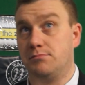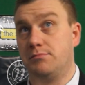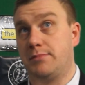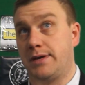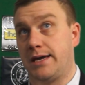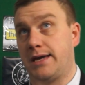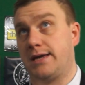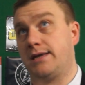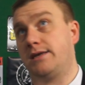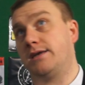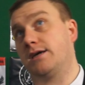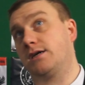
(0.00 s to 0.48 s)

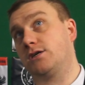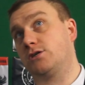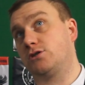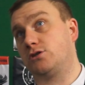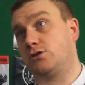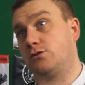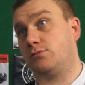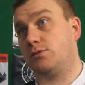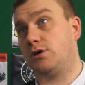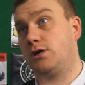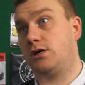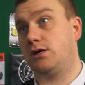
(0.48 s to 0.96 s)
May next
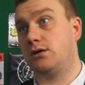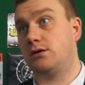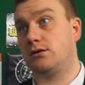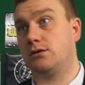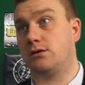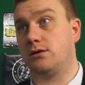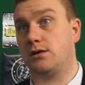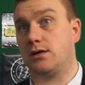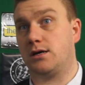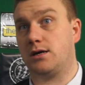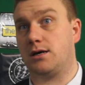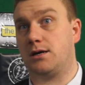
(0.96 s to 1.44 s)
summer.
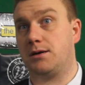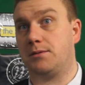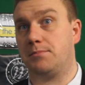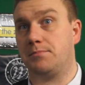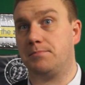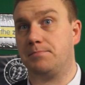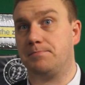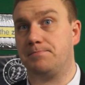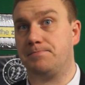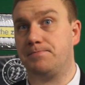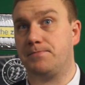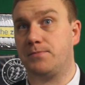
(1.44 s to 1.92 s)

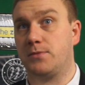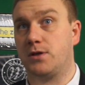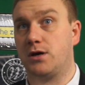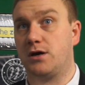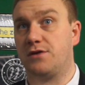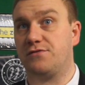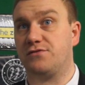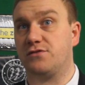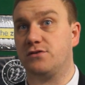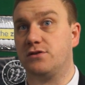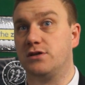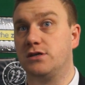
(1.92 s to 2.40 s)

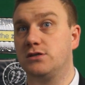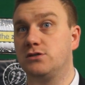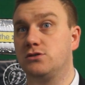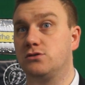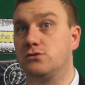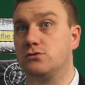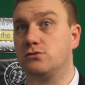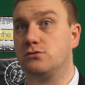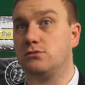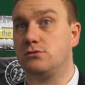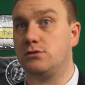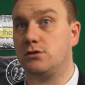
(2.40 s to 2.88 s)
After this,
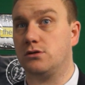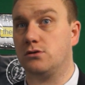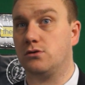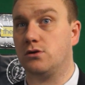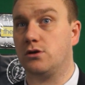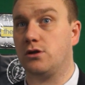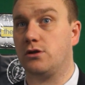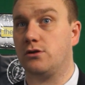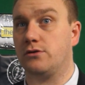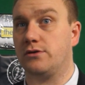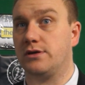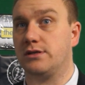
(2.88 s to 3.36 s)
so you know,
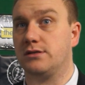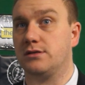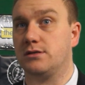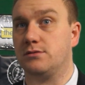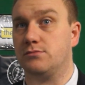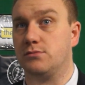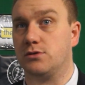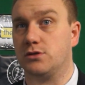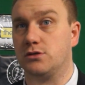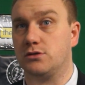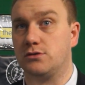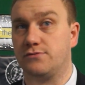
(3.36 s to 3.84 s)
another
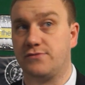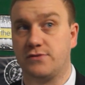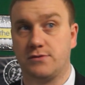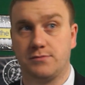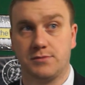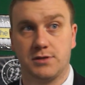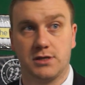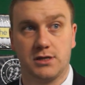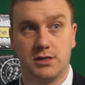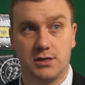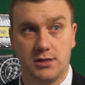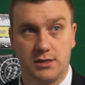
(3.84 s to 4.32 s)
18 months for
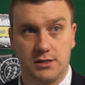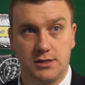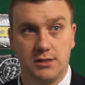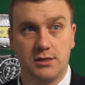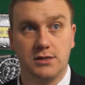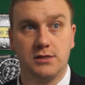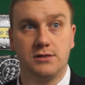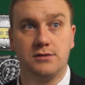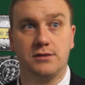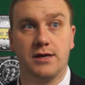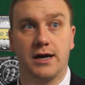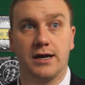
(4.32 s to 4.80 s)
him to
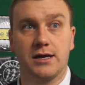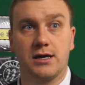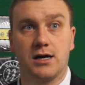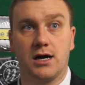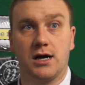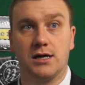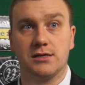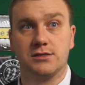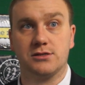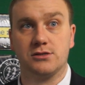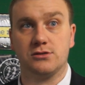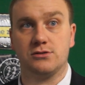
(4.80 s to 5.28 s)
now
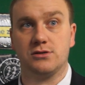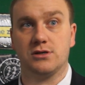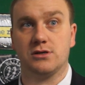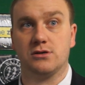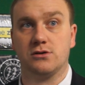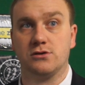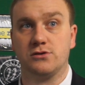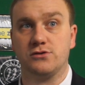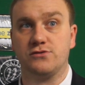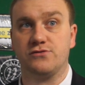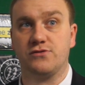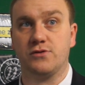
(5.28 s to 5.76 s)
concentrate
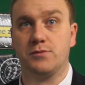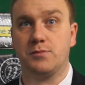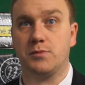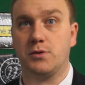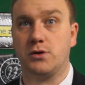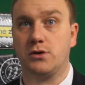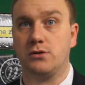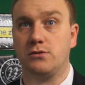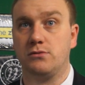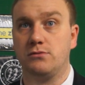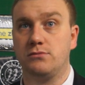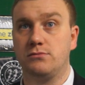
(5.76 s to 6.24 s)
on his
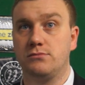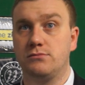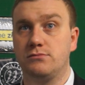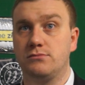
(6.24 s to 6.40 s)
football.